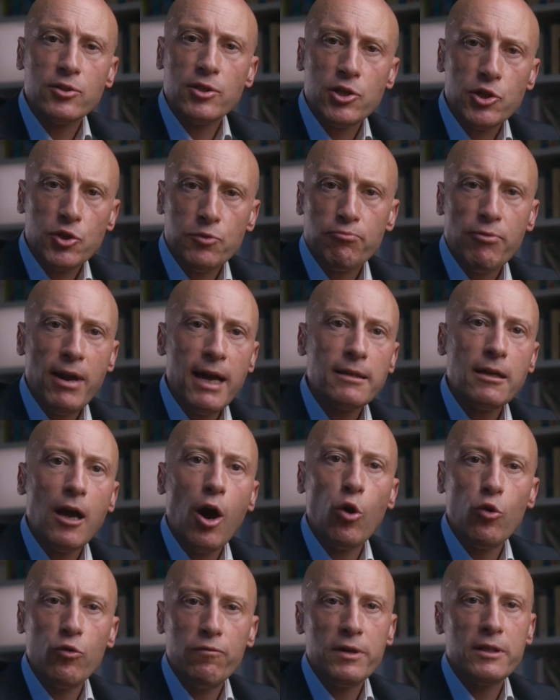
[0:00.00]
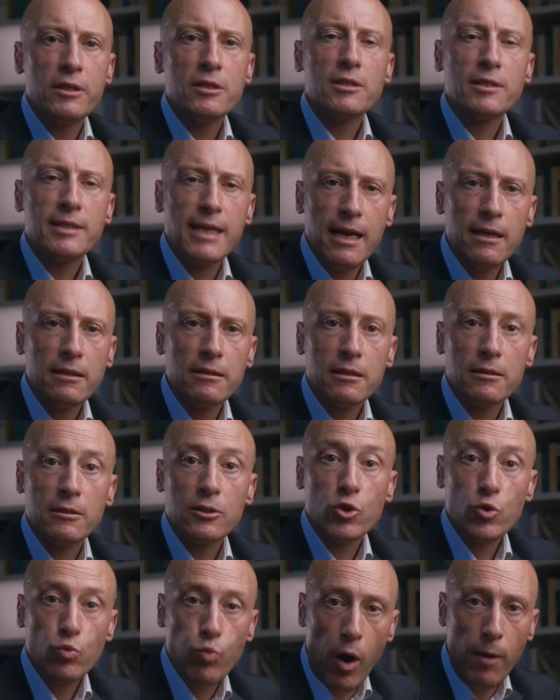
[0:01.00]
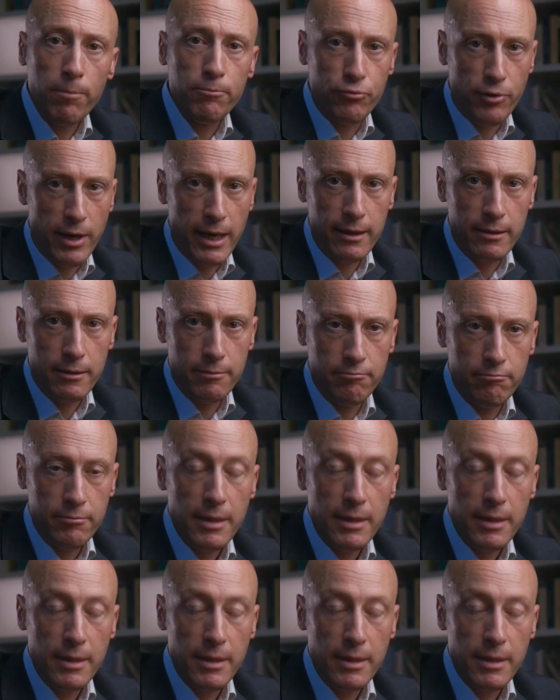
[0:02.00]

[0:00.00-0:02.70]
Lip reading: the spread over the standard swap rate.